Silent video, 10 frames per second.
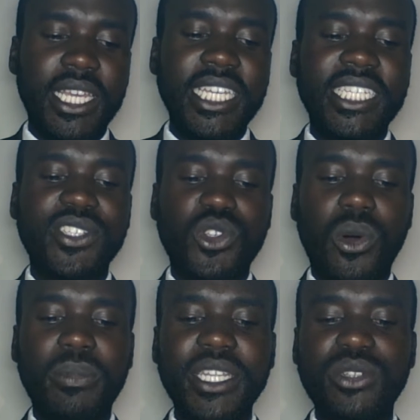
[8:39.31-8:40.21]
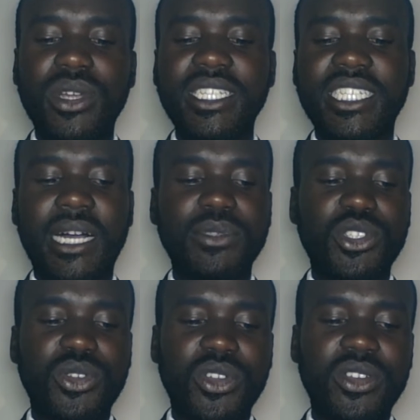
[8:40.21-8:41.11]
It is complete when it comes
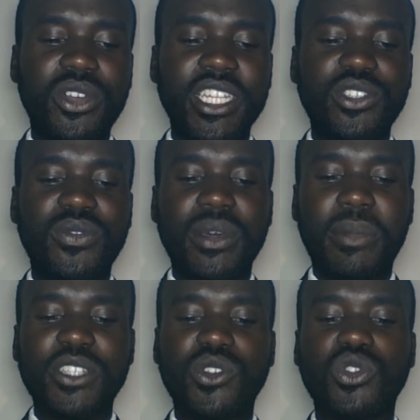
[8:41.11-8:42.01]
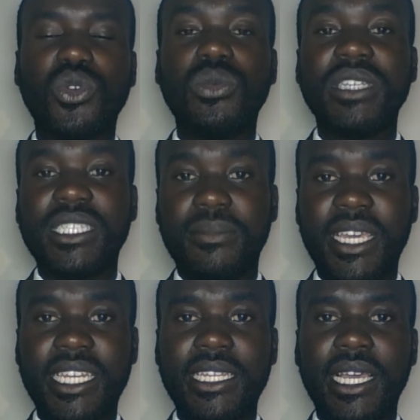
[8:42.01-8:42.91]
to the knowledge of the person to whom it's made.